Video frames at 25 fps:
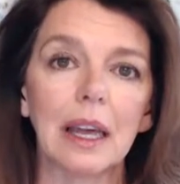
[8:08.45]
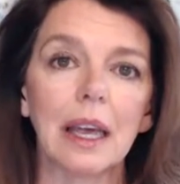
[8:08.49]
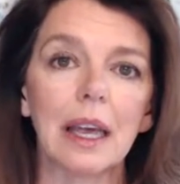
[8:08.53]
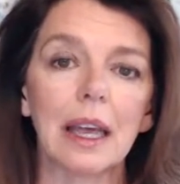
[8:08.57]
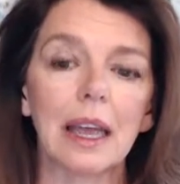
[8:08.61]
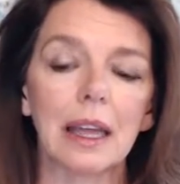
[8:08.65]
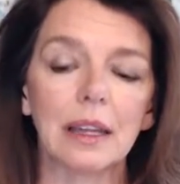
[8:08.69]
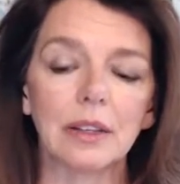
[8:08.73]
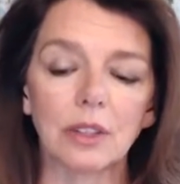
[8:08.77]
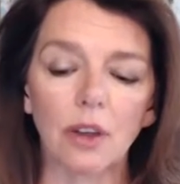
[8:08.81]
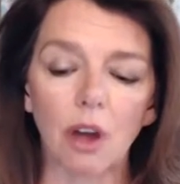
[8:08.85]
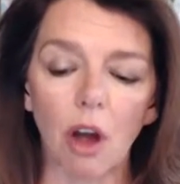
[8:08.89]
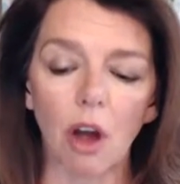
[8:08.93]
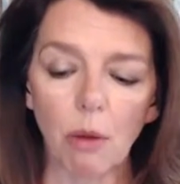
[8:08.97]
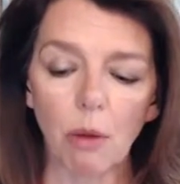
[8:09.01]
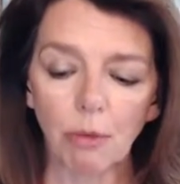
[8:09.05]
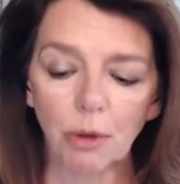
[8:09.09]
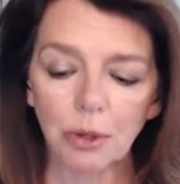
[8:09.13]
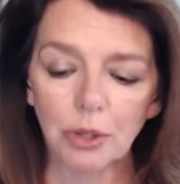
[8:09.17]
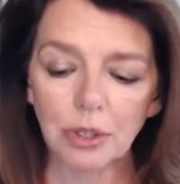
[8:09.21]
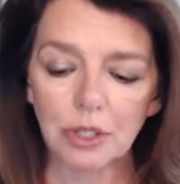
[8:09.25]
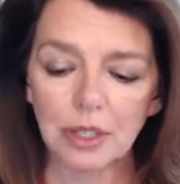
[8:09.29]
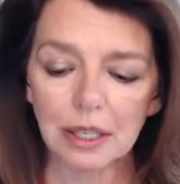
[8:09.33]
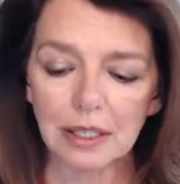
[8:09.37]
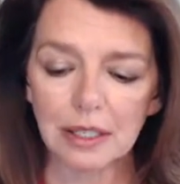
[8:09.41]
It's
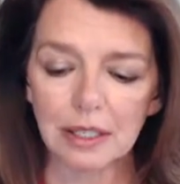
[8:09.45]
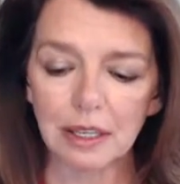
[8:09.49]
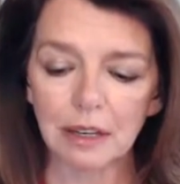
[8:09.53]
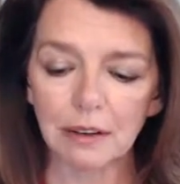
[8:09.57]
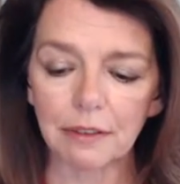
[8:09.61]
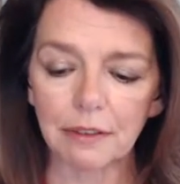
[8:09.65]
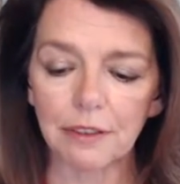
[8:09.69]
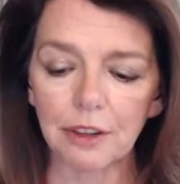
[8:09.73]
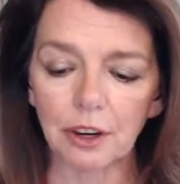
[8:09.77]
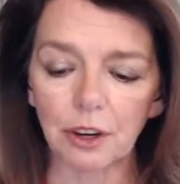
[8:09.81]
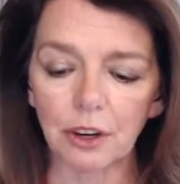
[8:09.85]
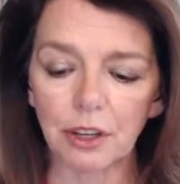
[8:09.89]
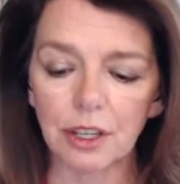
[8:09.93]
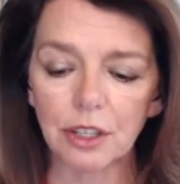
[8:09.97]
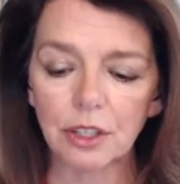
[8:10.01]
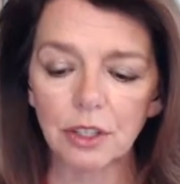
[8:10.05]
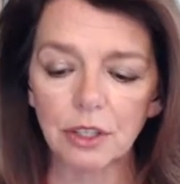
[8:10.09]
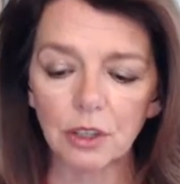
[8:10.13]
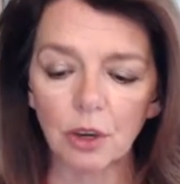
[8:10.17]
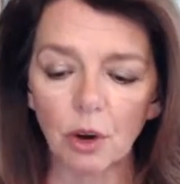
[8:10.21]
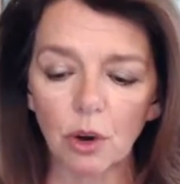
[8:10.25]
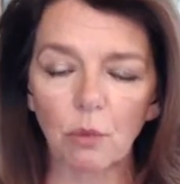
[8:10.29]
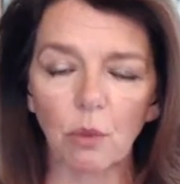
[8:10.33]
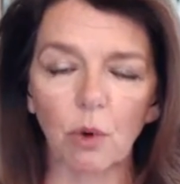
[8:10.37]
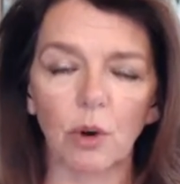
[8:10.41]
almost as if there is
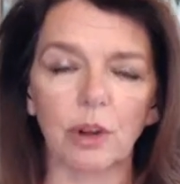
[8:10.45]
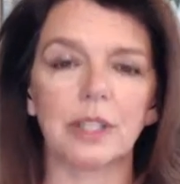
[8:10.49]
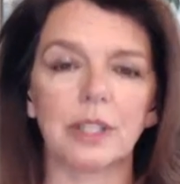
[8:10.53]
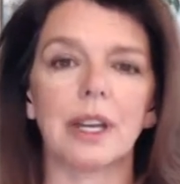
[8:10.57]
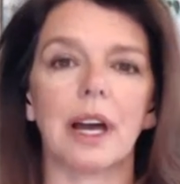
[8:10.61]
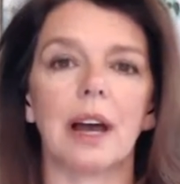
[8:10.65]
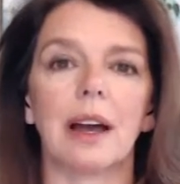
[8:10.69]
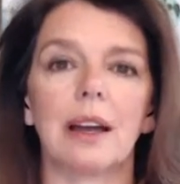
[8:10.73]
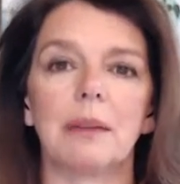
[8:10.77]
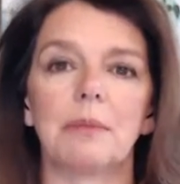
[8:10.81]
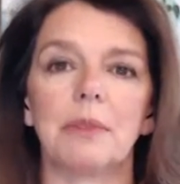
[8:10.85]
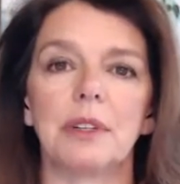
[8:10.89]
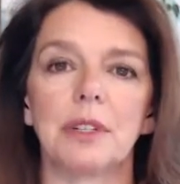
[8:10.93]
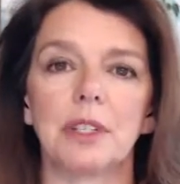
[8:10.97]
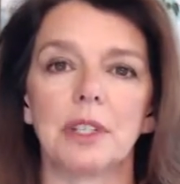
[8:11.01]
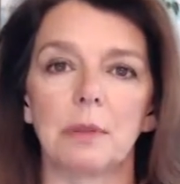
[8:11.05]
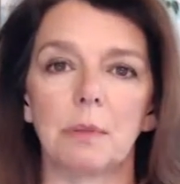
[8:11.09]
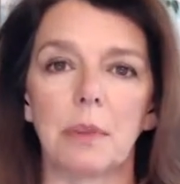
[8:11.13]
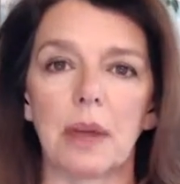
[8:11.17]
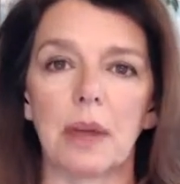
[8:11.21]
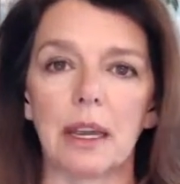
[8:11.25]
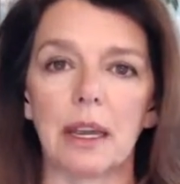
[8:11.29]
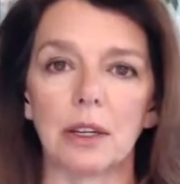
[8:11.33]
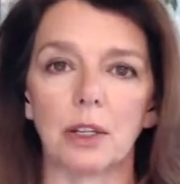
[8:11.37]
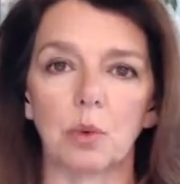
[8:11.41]
no more time and
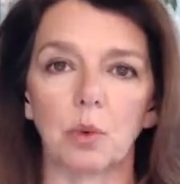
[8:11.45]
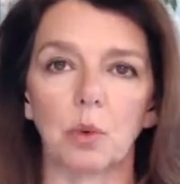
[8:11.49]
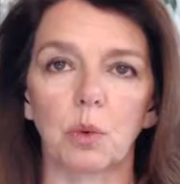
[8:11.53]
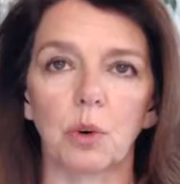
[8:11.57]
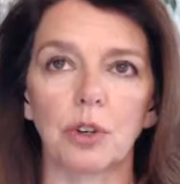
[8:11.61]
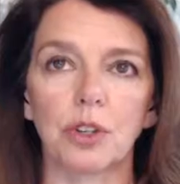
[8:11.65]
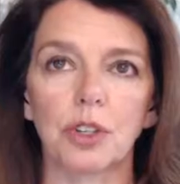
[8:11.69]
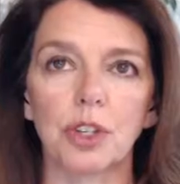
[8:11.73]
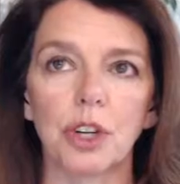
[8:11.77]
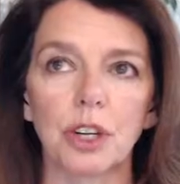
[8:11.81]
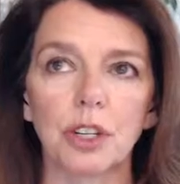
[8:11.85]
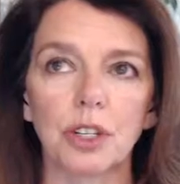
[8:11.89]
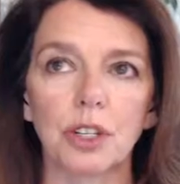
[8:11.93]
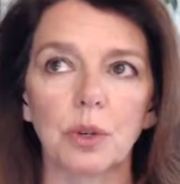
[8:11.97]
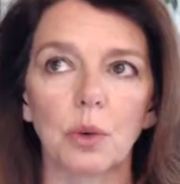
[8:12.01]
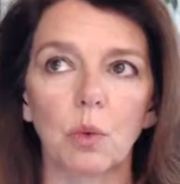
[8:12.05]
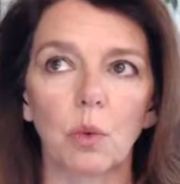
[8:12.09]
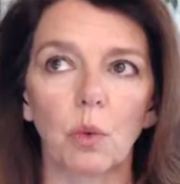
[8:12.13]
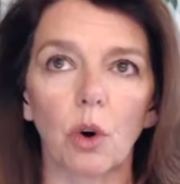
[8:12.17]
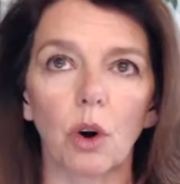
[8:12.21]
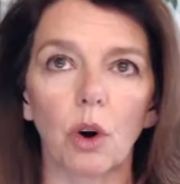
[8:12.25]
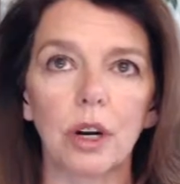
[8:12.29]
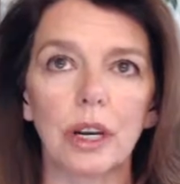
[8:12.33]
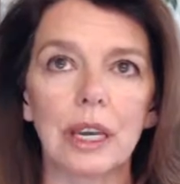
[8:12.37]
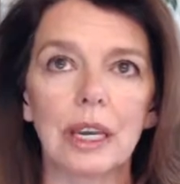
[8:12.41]
space. We're just
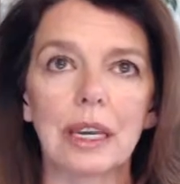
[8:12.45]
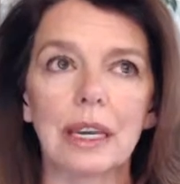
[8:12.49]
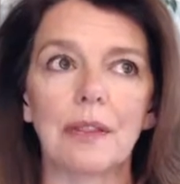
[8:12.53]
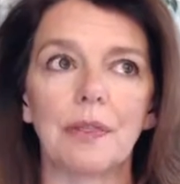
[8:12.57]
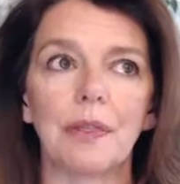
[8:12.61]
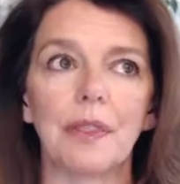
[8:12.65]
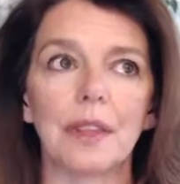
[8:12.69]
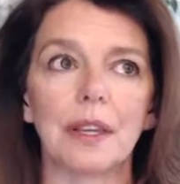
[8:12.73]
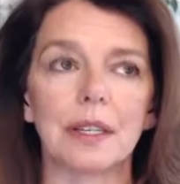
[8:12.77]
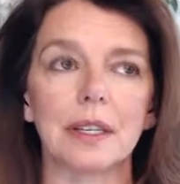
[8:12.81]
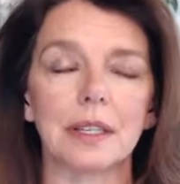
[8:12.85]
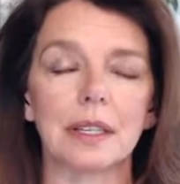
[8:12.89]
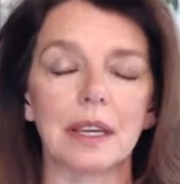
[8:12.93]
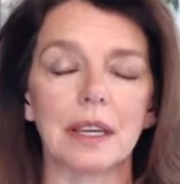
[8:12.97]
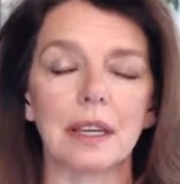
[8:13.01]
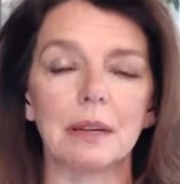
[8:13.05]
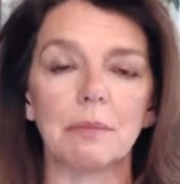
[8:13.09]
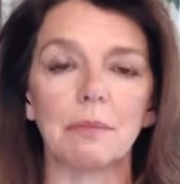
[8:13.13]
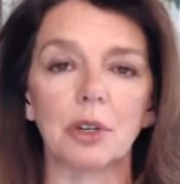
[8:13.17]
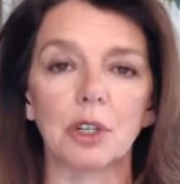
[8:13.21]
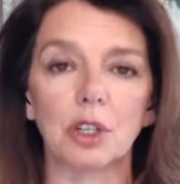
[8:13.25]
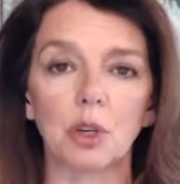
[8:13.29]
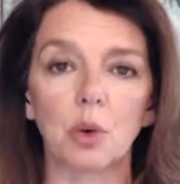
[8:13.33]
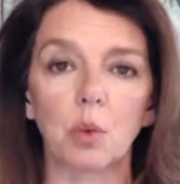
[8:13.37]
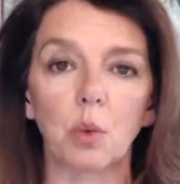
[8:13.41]
working in this in
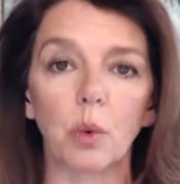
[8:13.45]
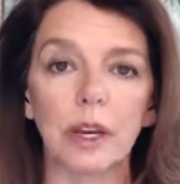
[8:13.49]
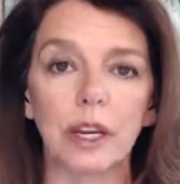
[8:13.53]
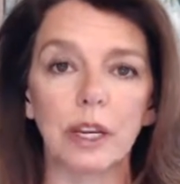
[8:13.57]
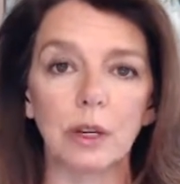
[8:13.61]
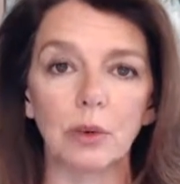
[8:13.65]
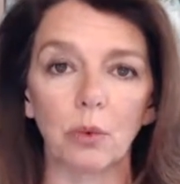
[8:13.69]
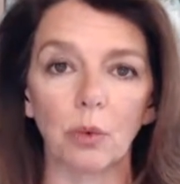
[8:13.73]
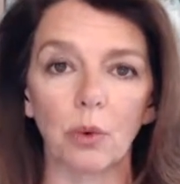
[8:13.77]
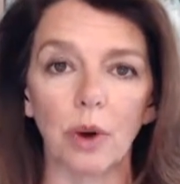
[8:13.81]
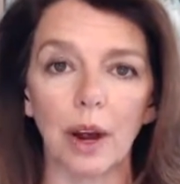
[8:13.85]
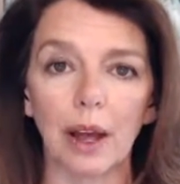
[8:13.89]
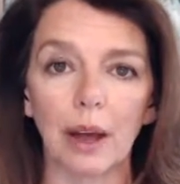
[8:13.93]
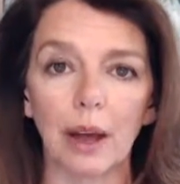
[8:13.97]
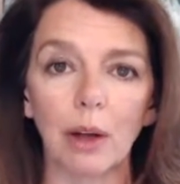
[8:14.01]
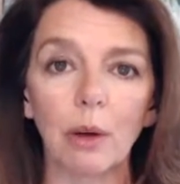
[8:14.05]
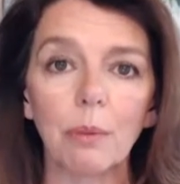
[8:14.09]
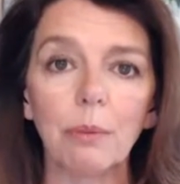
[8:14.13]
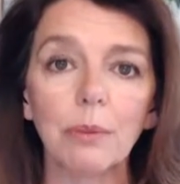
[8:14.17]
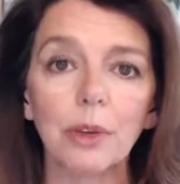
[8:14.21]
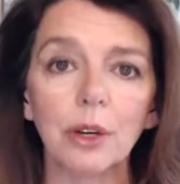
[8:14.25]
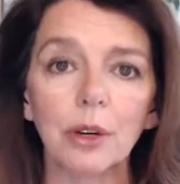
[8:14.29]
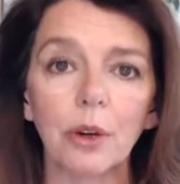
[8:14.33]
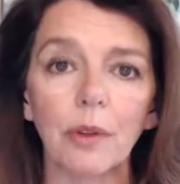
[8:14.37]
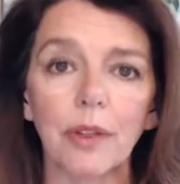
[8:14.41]
between realm.